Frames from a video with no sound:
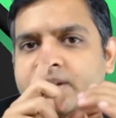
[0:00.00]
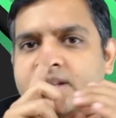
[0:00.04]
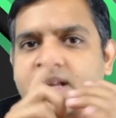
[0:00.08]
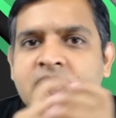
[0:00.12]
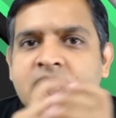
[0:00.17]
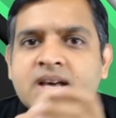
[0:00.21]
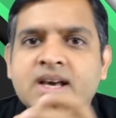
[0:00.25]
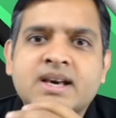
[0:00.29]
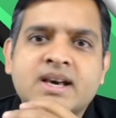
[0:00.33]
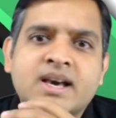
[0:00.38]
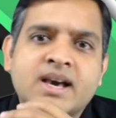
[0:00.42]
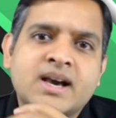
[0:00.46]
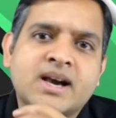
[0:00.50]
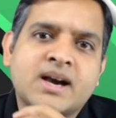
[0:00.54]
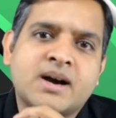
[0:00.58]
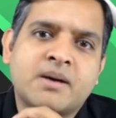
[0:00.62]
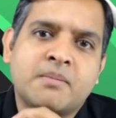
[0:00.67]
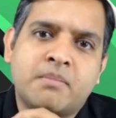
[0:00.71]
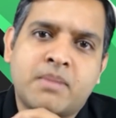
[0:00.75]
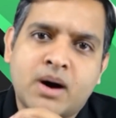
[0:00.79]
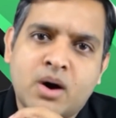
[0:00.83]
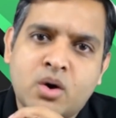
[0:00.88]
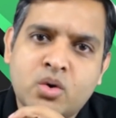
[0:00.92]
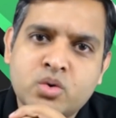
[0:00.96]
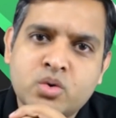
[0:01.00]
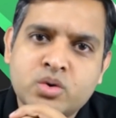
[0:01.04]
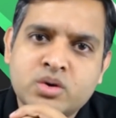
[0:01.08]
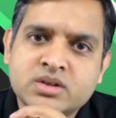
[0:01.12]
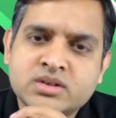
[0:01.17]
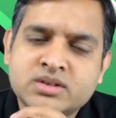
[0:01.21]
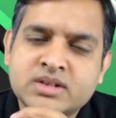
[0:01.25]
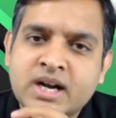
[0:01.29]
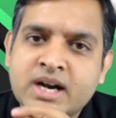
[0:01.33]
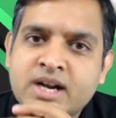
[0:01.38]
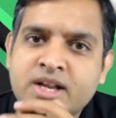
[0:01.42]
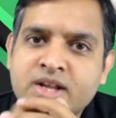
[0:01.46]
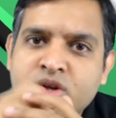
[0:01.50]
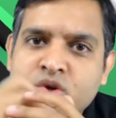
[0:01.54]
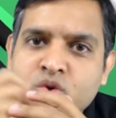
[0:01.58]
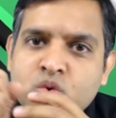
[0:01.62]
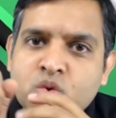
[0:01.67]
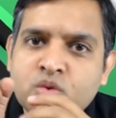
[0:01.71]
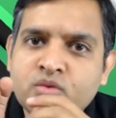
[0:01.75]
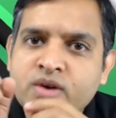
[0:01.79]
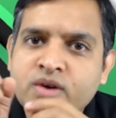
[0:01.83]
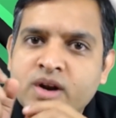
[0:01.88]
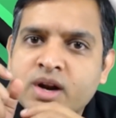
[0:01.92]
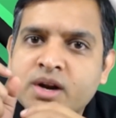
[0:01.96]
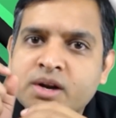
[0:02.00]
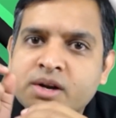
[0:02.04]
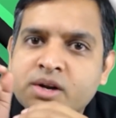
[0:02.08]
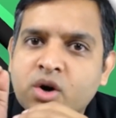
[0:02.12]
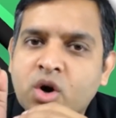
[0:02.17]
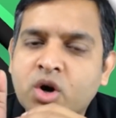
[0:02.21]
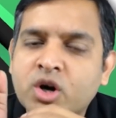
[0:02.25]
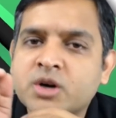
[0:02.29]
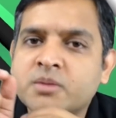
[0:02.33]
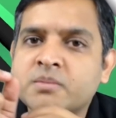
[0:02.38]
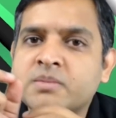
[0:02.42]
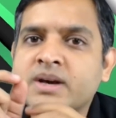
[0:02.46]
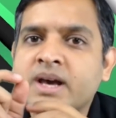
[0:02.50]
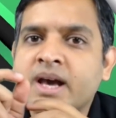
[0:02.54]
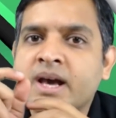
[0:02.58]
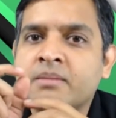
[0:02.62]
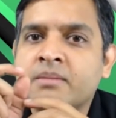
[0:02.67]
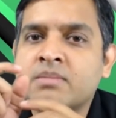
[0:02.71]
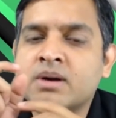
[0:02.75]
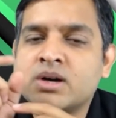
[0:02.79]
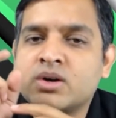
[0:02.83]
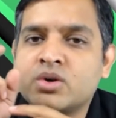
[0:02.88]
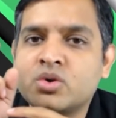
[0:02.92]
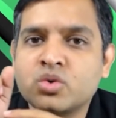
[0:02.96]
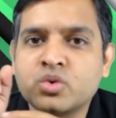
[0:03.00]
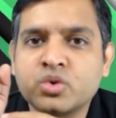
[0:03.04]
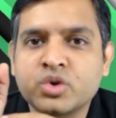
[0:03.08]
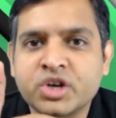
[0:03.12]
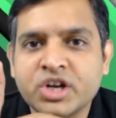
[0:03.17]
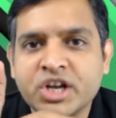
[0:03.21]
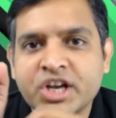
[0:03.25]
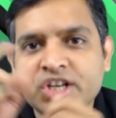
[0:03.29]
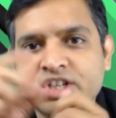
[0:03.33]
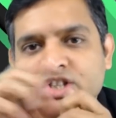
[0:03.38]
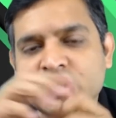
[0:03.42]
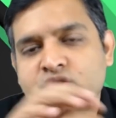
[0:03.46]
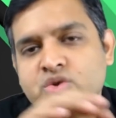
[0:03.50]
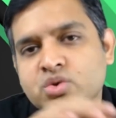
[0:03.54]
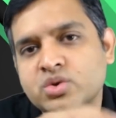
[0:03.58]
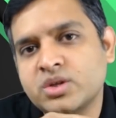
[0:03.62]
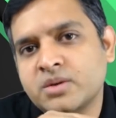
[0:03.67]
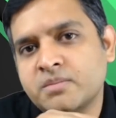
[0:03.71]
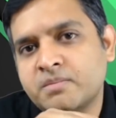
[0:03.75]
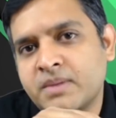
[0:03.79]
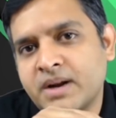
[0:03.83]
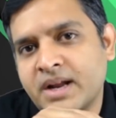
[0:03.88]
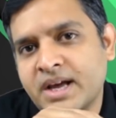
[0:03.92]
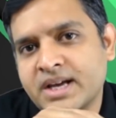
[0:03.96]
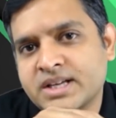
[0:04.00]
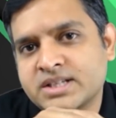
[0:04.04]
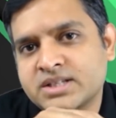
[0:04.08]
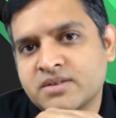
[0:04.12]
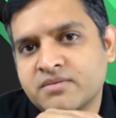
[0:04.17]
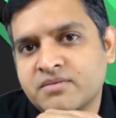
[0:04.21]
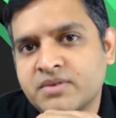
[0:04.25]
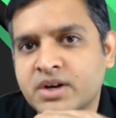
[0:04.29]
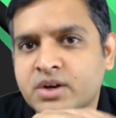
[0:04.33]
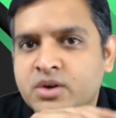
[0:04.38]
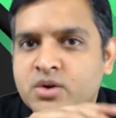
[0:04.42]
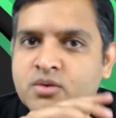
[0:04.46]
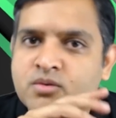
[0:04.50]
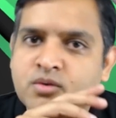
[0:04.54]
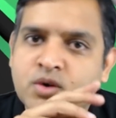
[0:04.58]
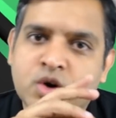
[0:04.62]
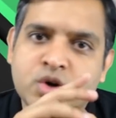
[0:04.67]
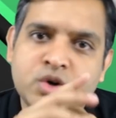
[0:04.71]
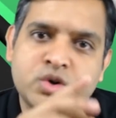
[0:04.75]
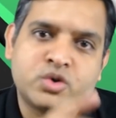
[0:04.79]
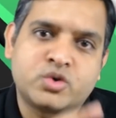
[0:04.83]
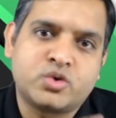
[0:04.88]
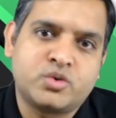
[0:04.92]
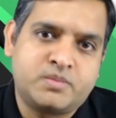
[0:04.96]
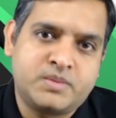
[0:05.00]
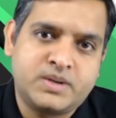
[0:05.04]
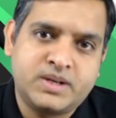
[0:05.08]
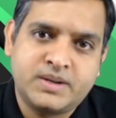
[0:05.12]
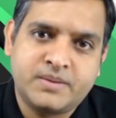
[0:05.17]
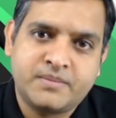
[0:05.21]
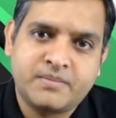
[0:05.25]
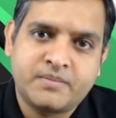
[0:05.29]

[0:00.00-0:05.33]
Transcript: thinking about that you will not be able to reach to the place where you want to be.